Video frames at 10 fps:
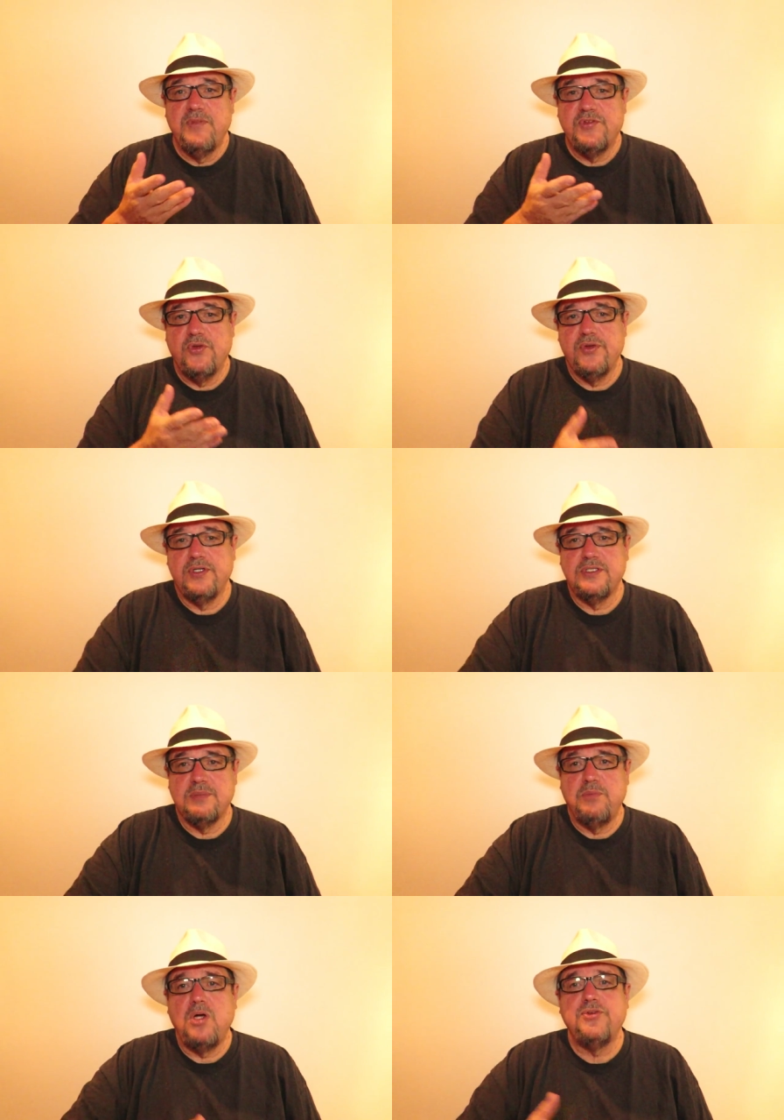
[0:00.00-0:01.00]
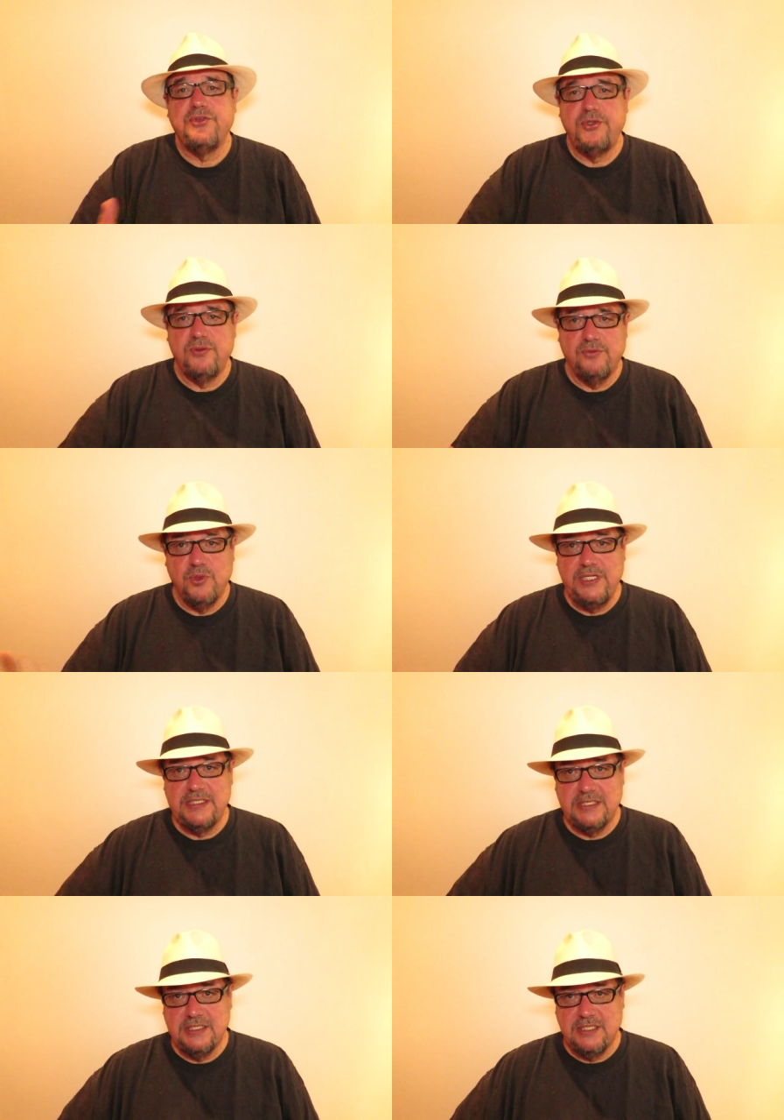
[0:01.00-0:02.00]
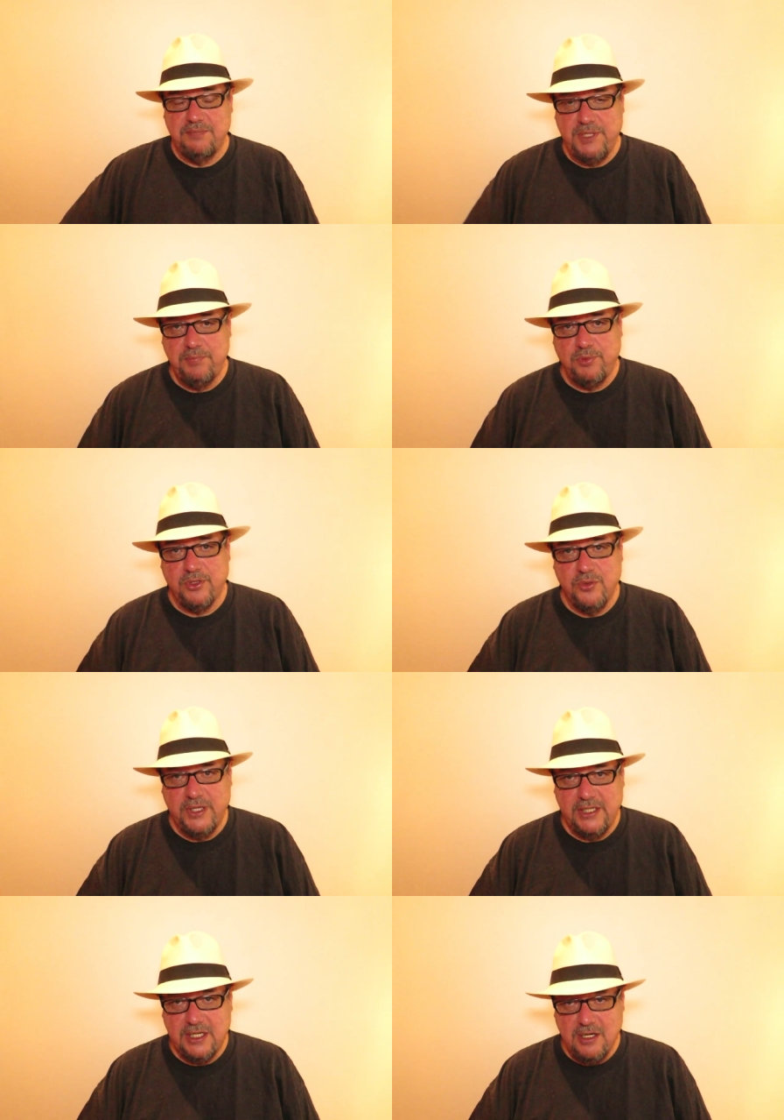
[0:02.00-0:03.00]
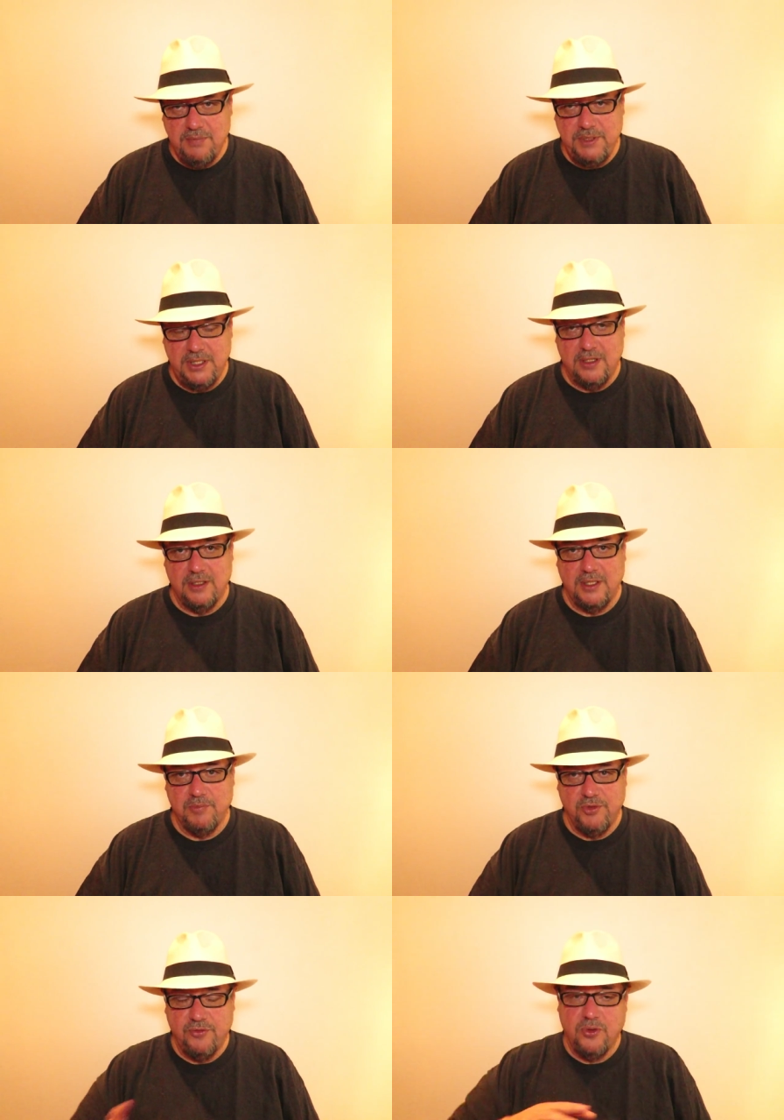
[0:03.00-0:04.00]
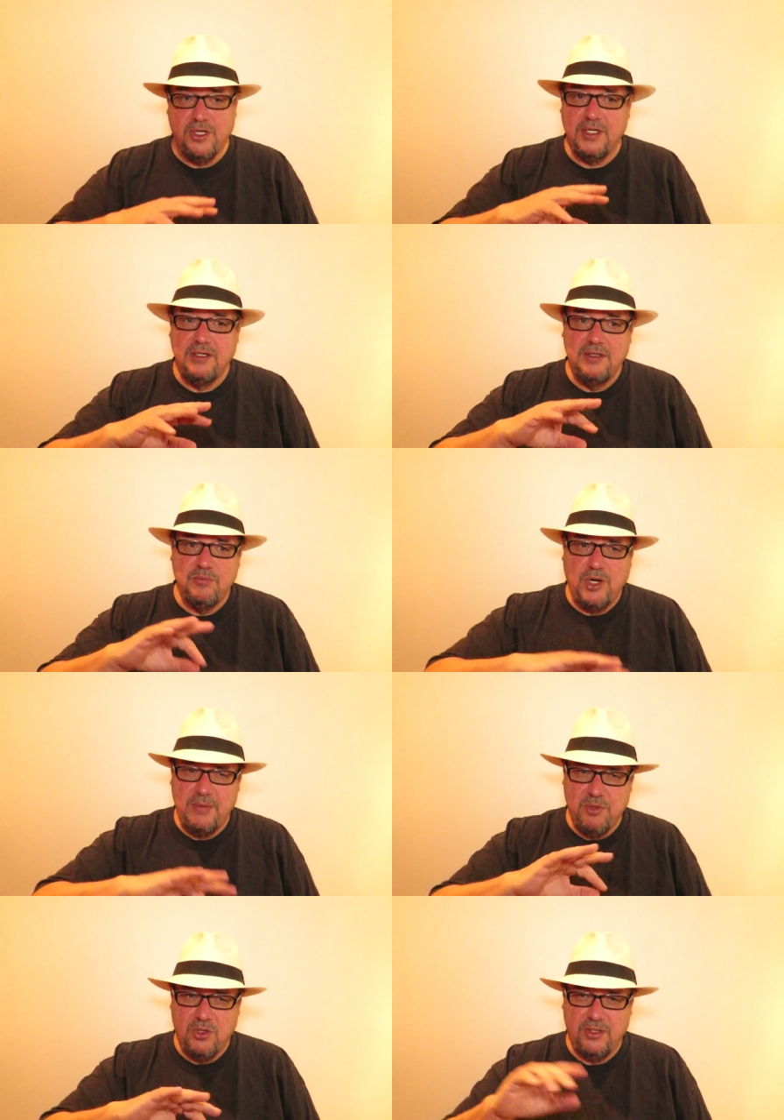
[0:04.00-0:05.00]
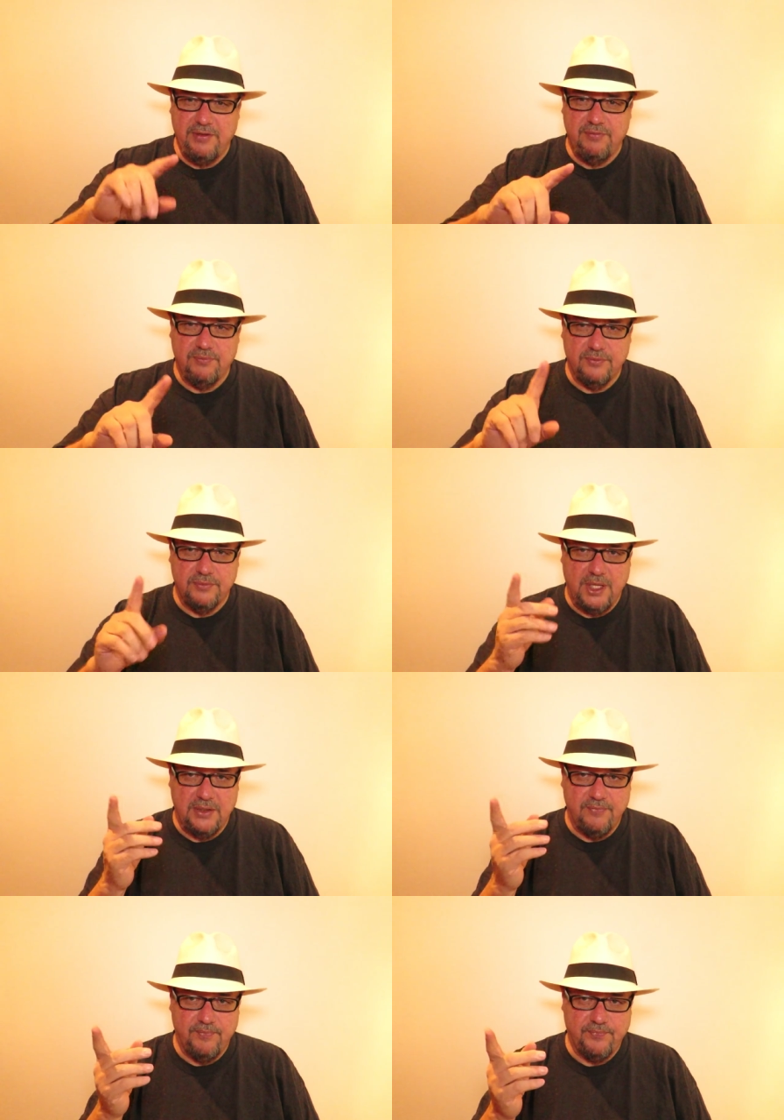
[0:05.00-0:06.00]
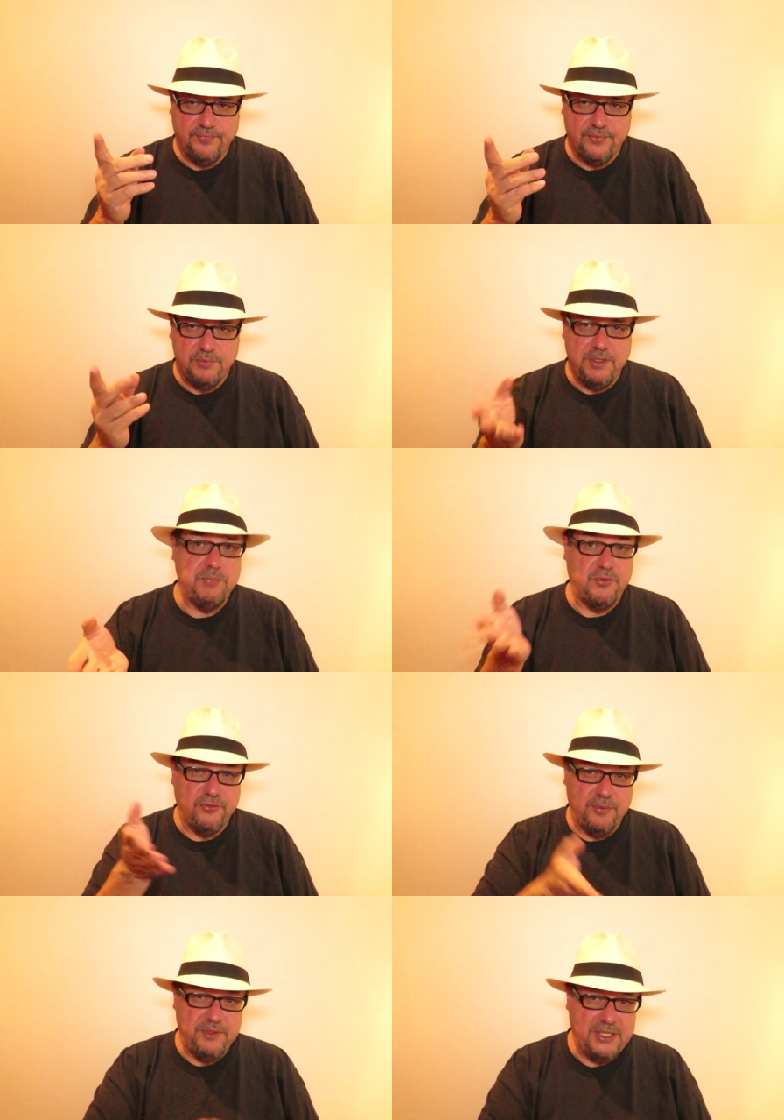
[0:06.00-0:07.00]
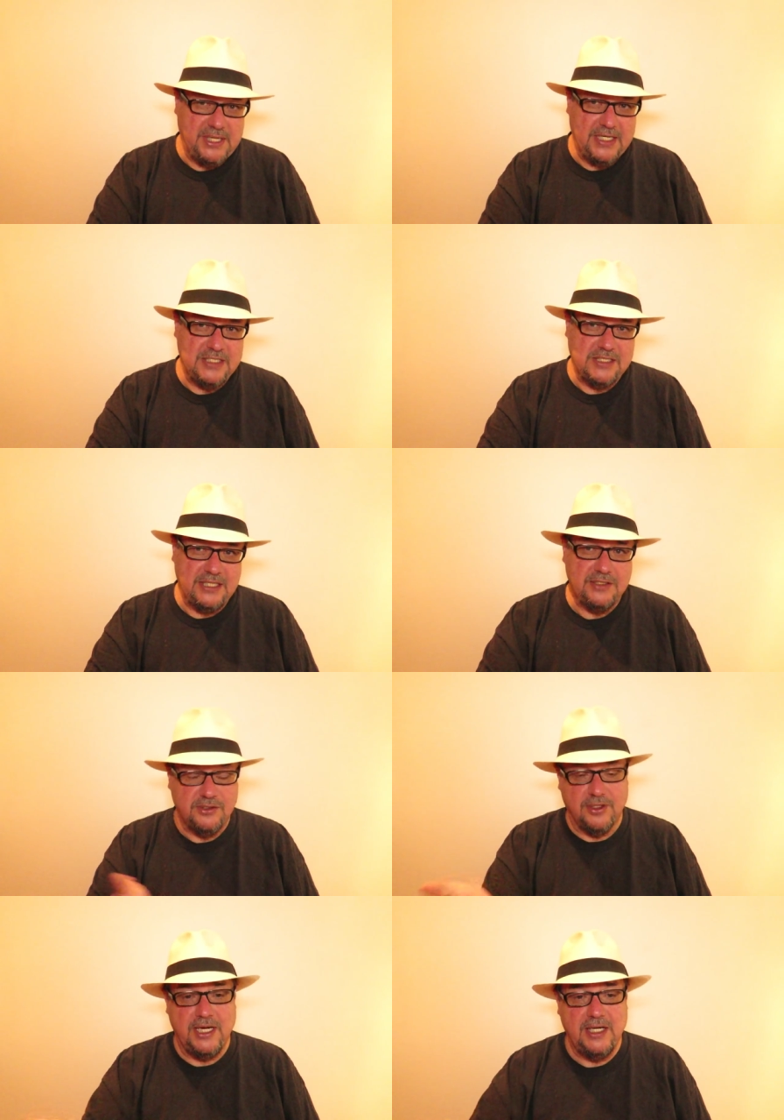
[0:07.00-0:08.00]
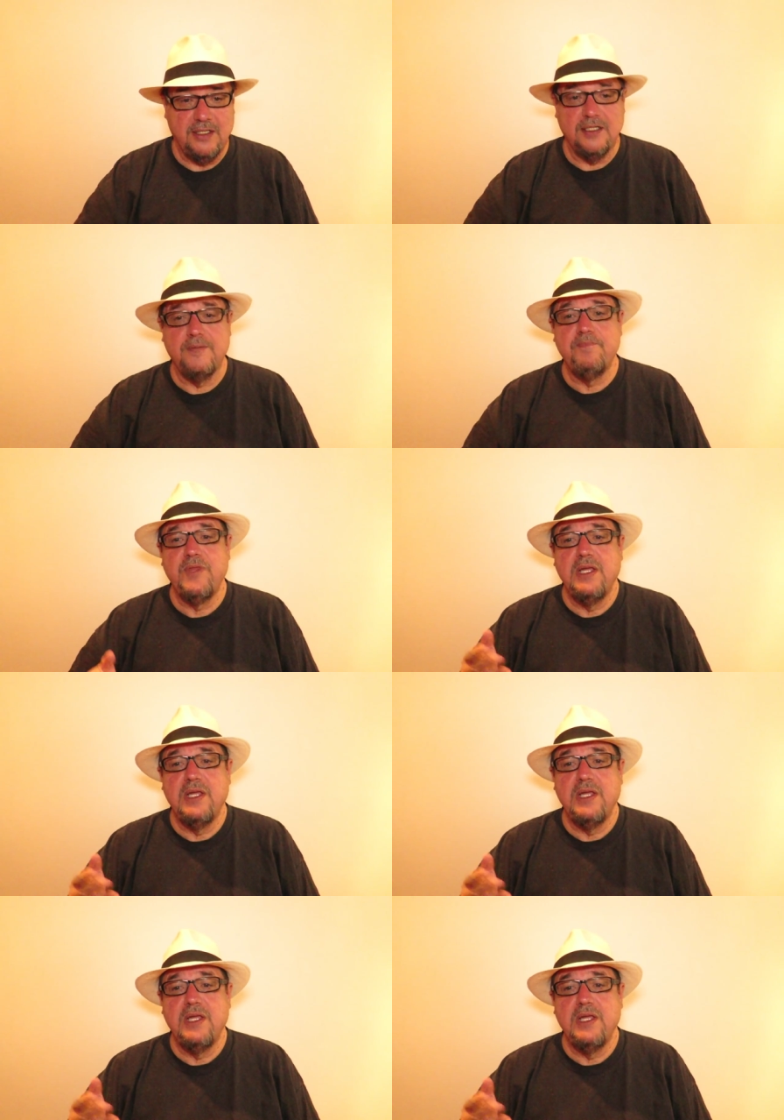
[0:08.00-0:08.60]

So there's a multitude of reasons that people are going to come here, and I'm referring primarily to people from the United States or Canada.